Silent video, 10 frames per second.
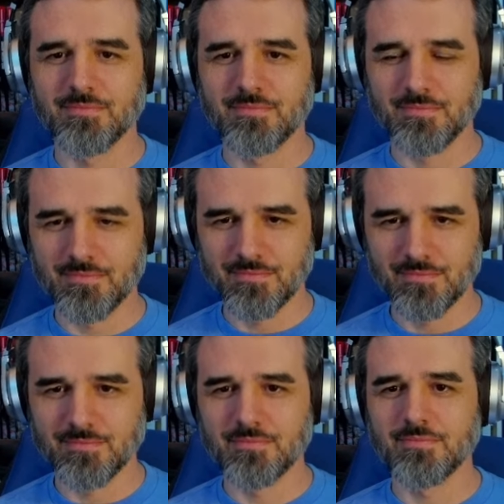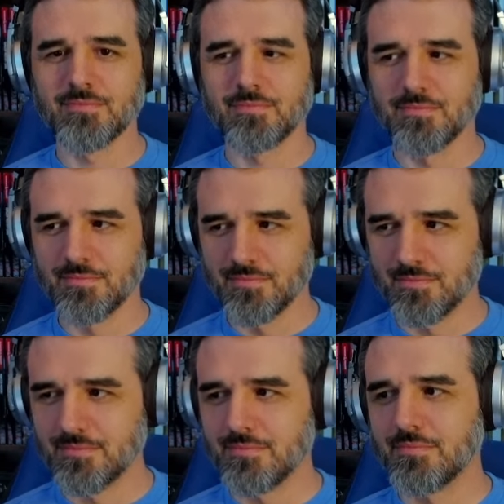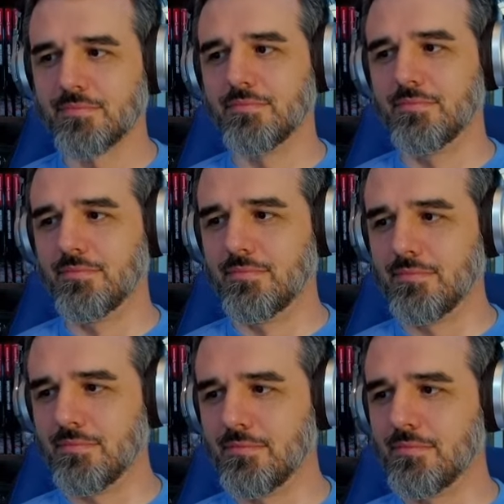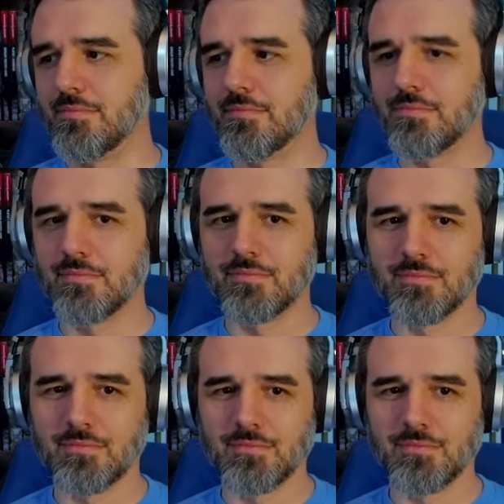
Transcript: (silent)